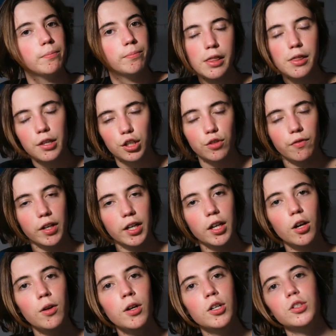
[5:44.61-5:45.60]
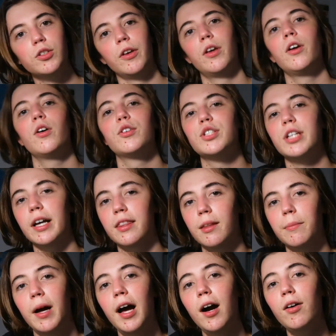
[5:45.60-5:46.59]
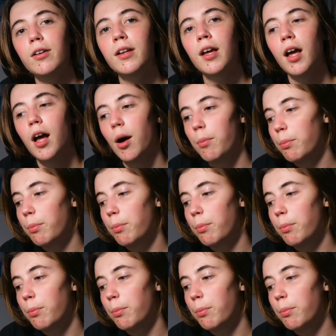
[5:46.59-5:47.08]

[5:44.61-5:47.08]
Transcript: in this video, so you can go check them out.